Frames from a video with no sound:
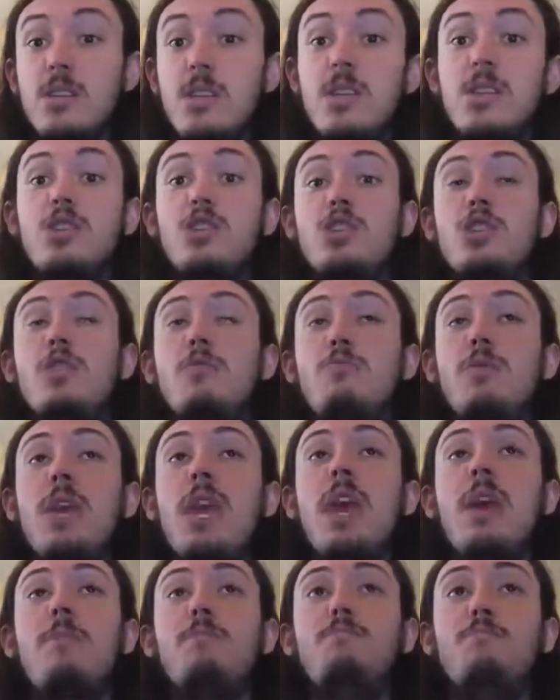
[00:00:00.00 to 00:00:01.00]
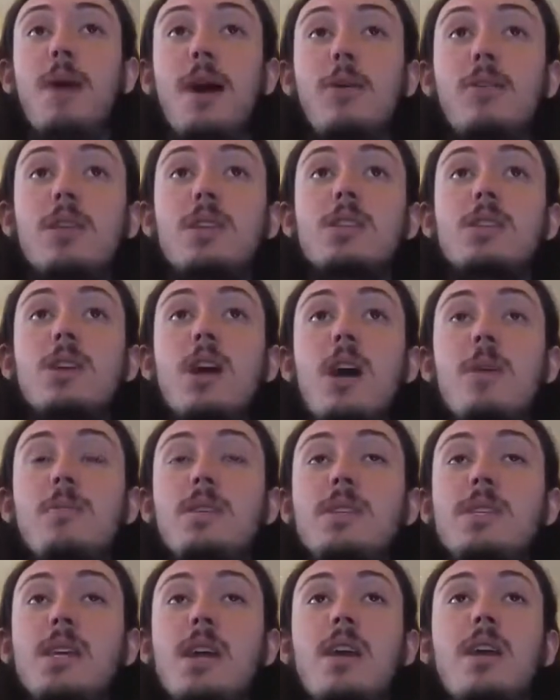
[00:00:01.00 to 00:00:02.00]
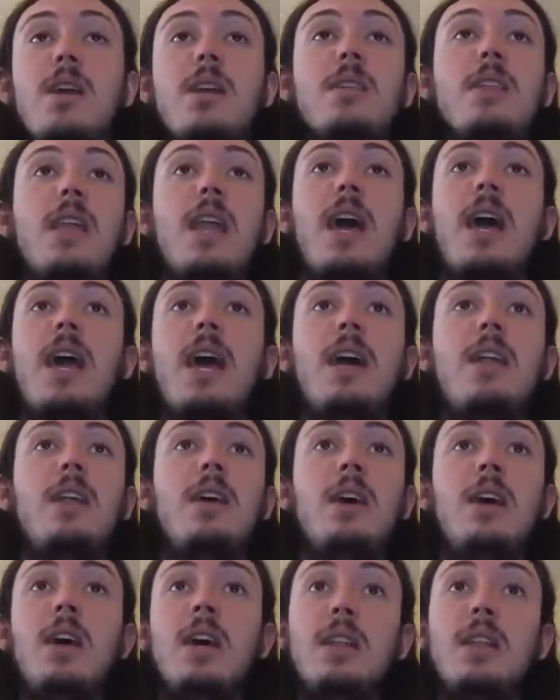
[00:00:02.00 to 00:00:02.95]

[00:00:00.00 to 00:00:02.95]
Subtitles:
So this should be a bonus commentary that I